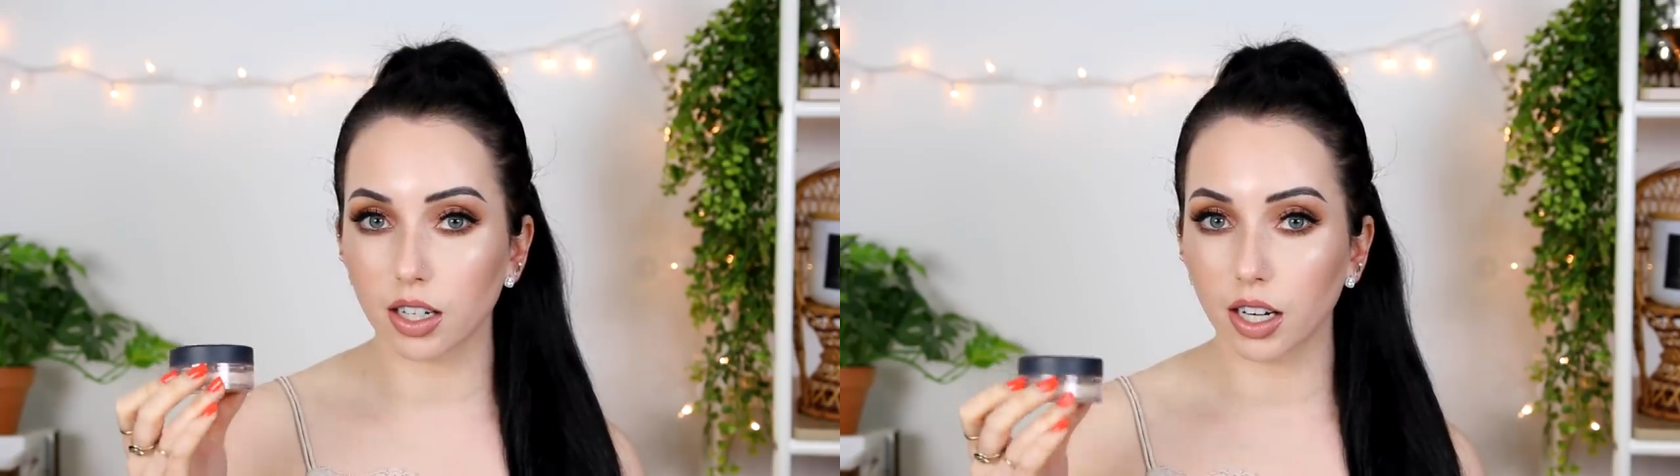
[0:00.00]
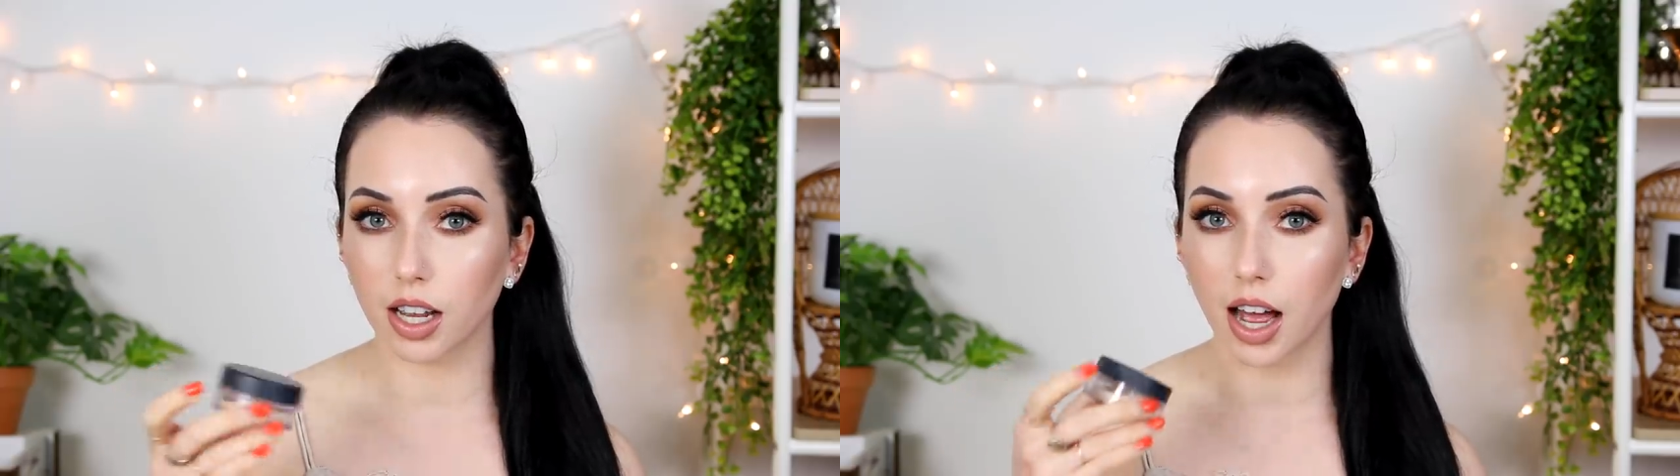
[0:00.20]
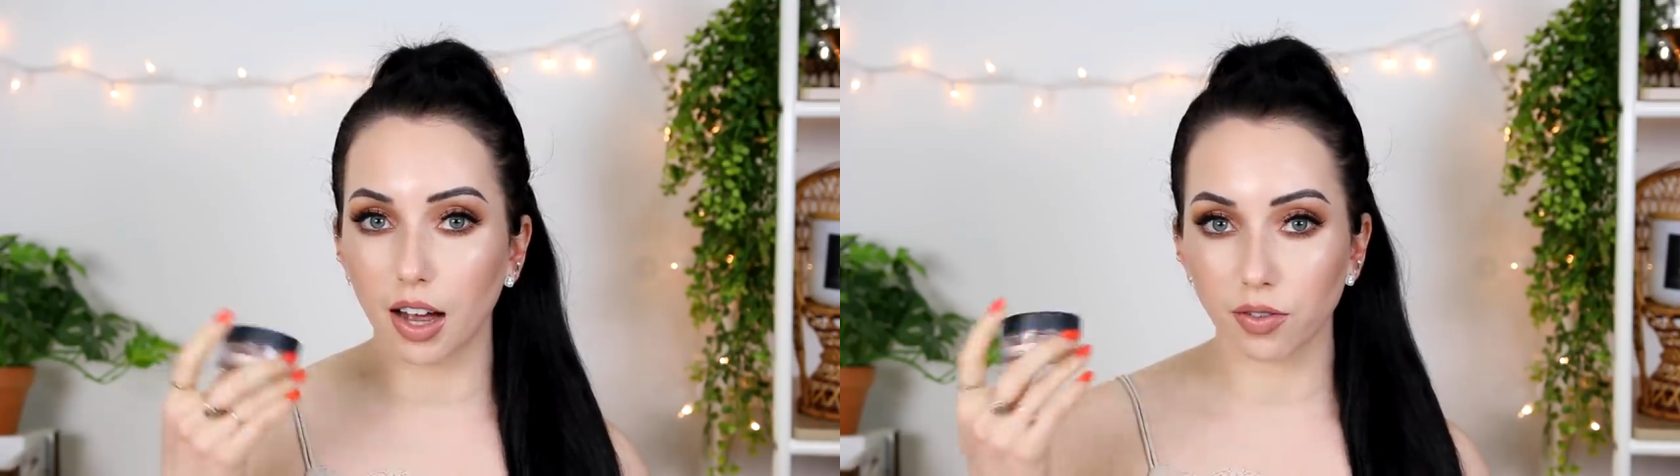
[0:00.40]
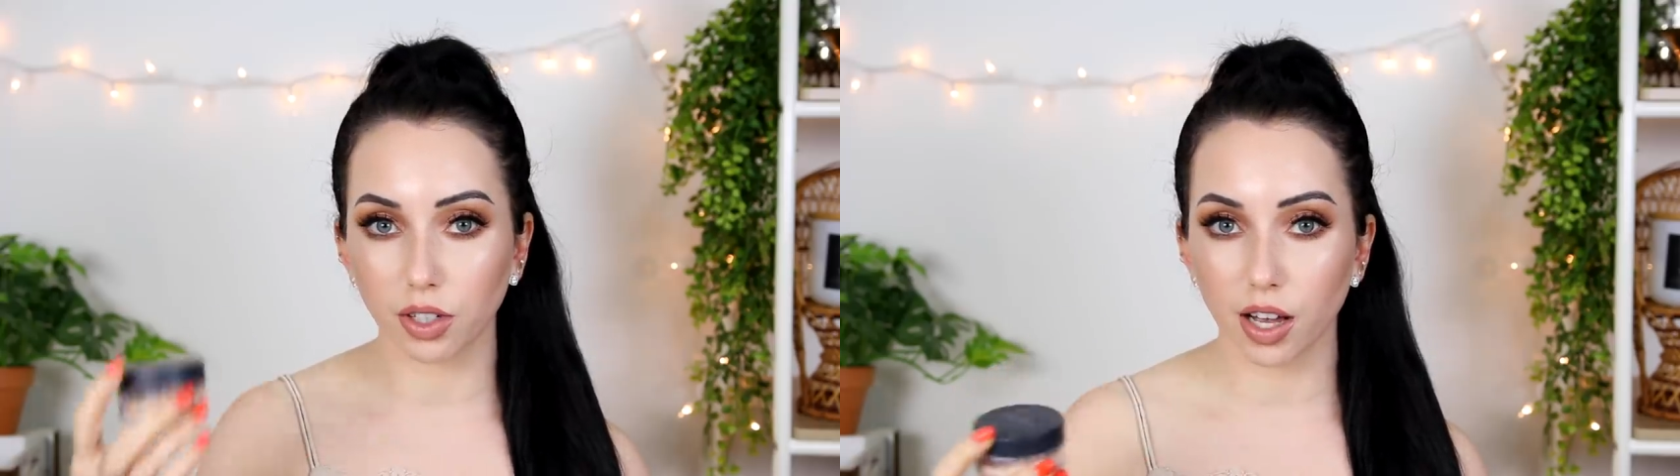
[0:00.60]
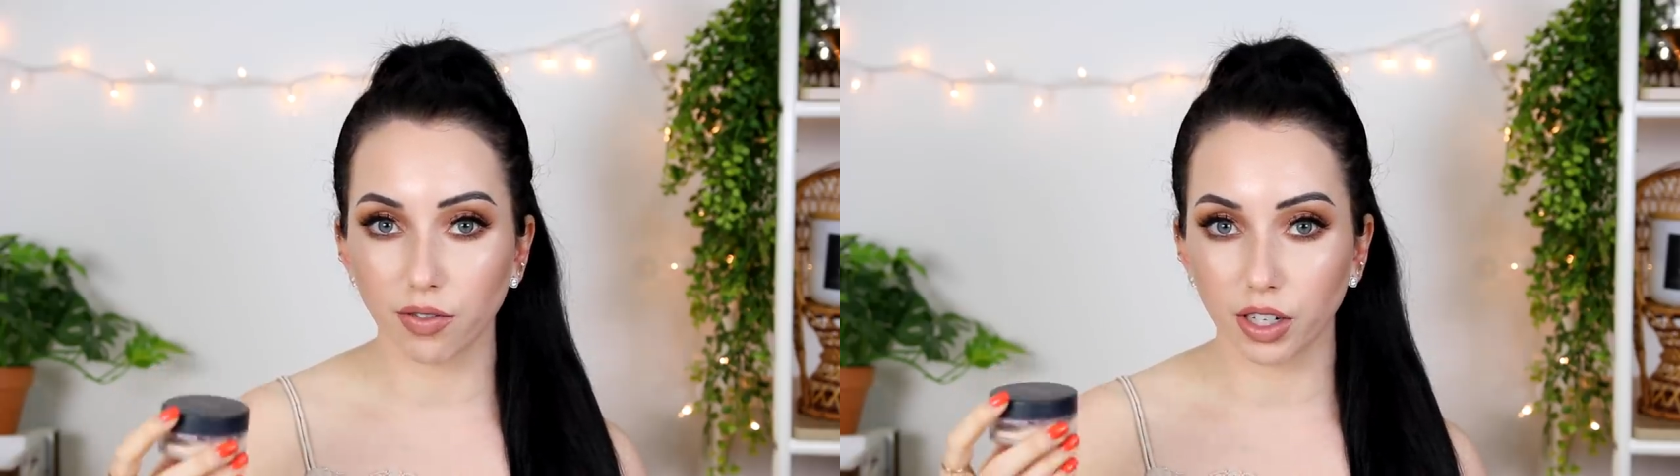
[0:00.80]
it after
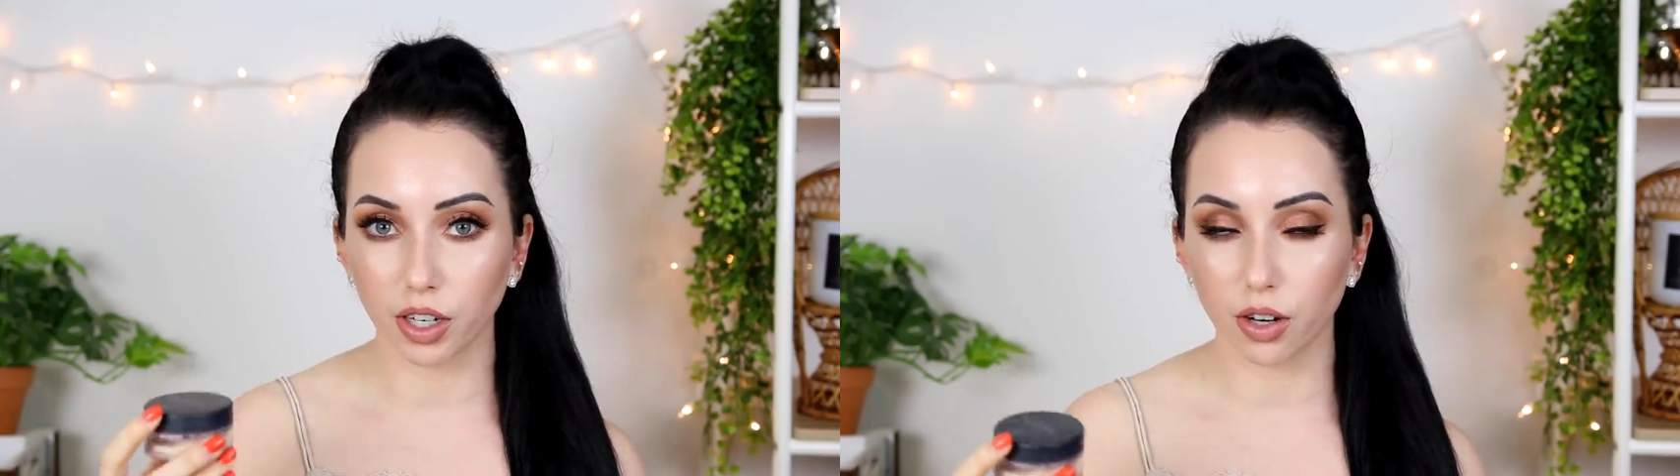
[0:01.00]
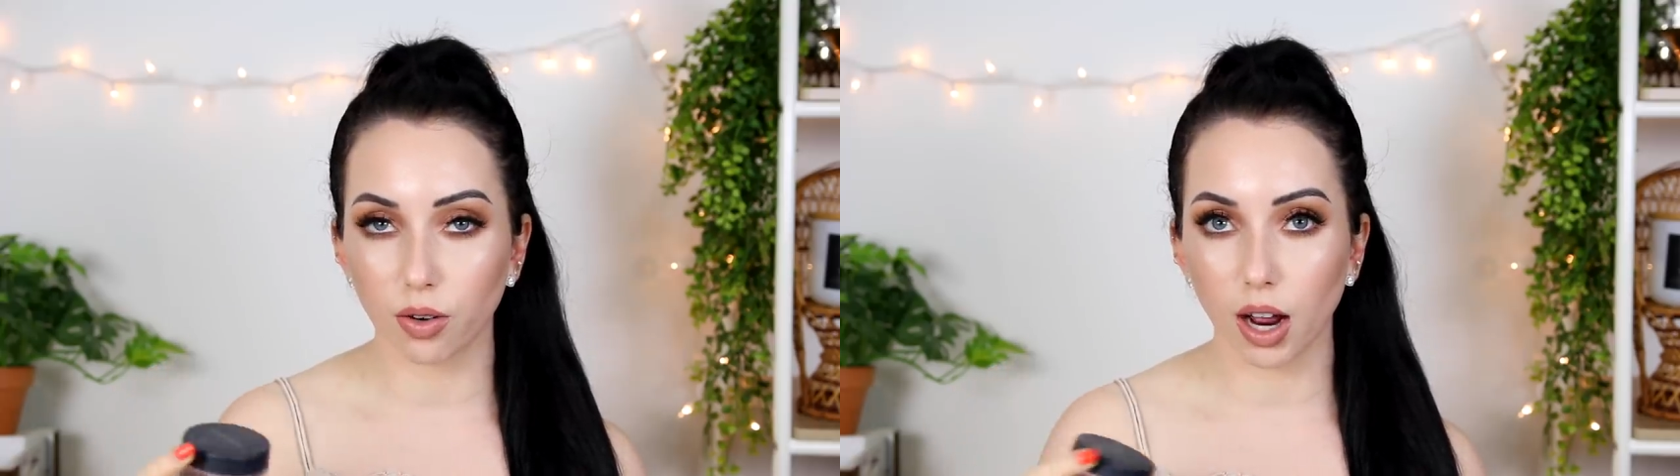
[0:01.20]
that video